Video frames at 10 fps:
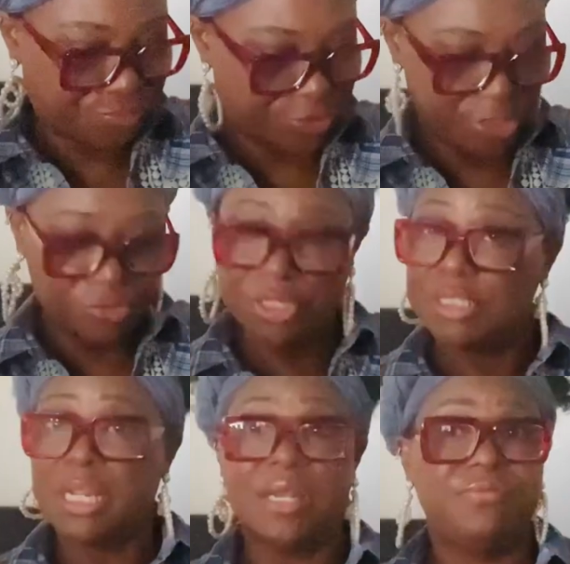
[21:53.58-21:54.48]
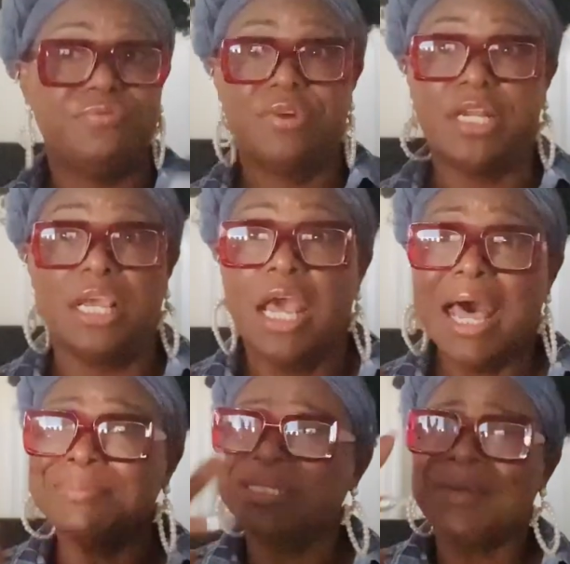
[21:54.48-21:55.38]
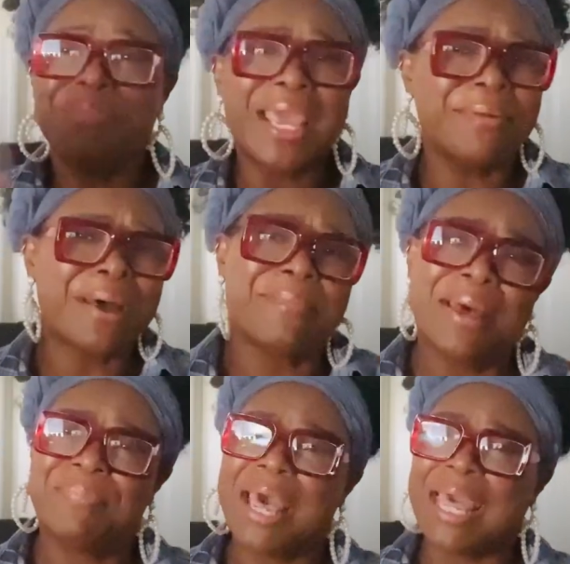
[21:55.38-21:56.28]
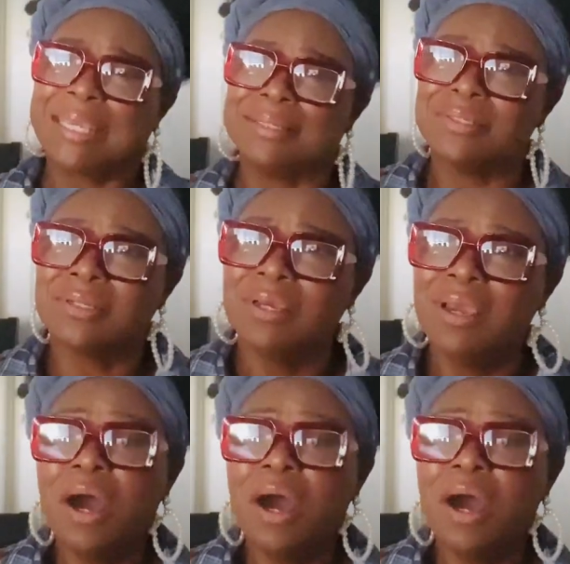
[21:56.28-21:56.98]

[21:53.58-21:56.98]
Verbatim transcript: You just not even ready. I'm still mad about my package.